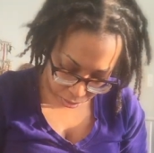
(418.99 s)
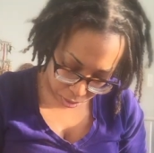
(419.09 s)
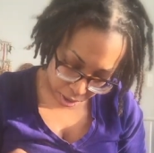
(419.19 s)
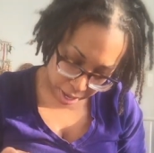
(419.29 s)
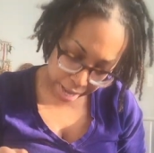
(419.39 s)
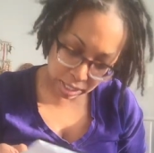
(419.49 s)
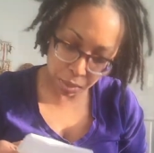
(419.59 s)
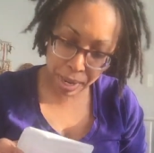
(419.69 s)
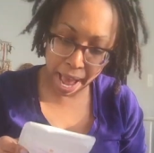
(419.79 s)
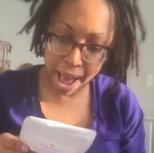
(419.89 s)
Ooh, okay,
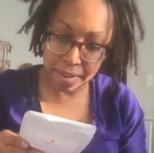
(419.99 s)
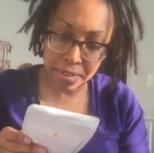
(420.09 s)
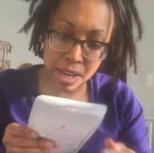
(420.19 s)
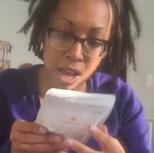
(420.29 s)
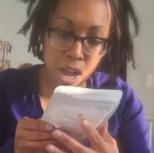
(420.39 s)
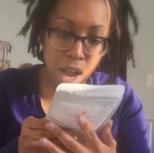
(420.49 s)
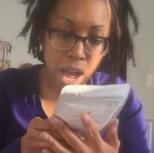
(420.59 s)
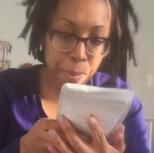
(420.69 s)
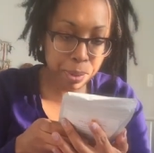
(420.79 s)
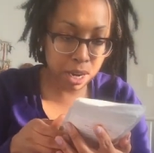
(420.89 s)
so we have
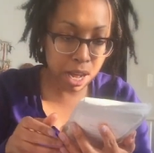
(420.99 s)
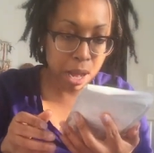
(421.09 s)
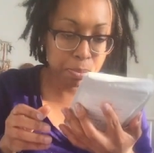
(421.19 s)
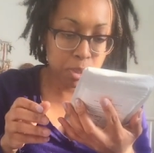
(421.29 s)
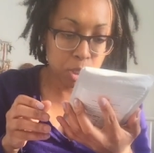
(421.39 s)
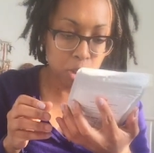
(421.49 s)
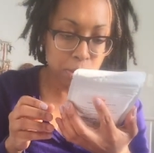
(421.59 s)
Copper Cup